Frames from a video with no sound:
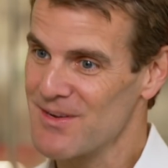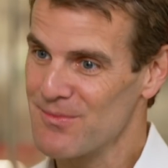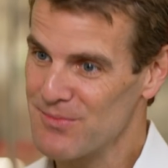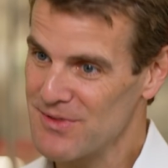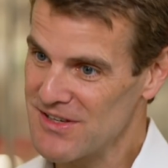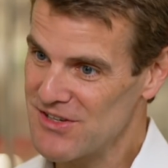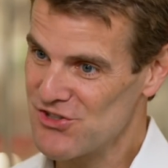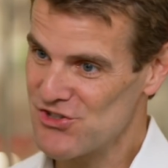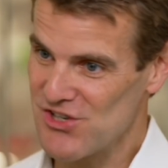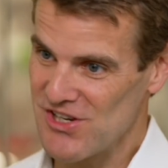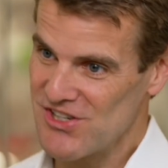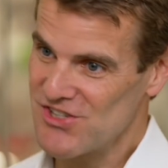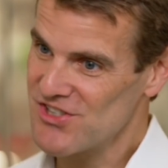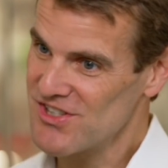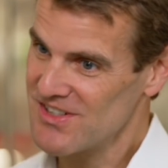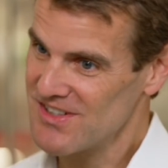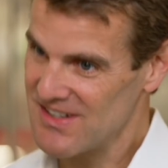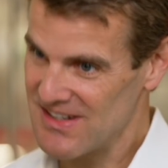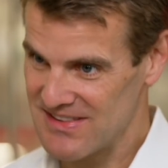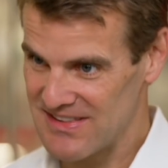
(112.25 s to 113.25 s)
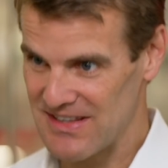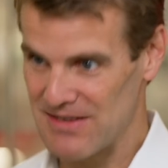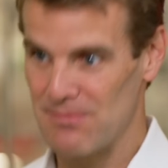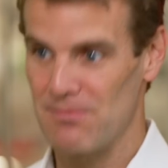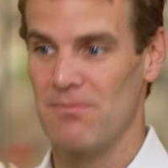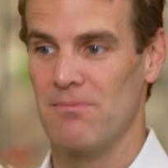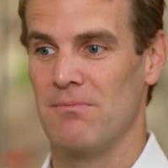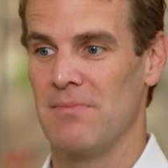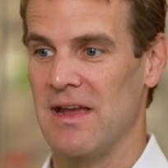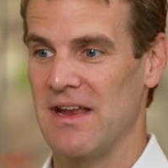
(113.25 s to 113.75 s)
something, change it, and
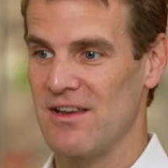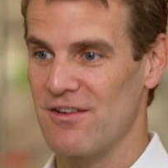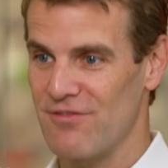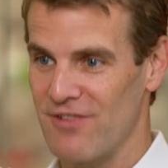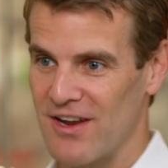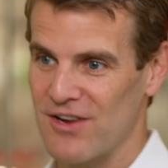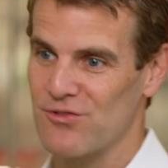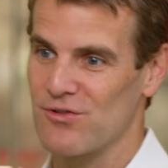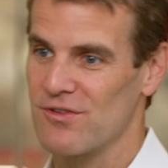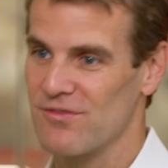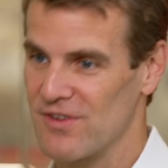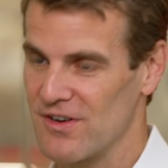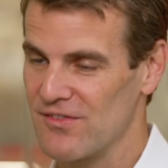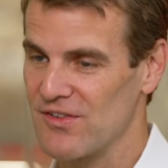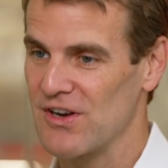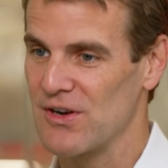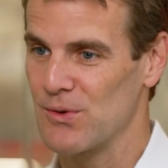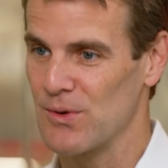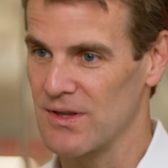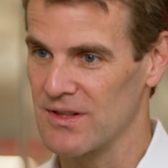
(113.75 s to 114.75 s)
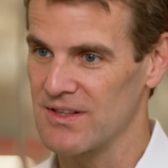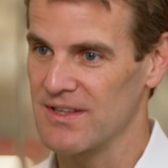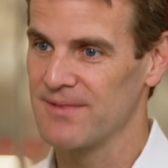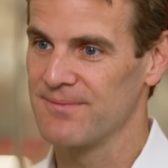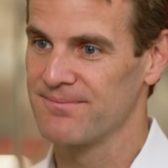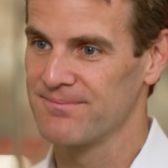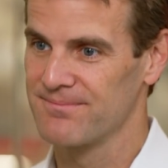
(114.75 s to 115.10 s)
then manufacture it very, very quickly.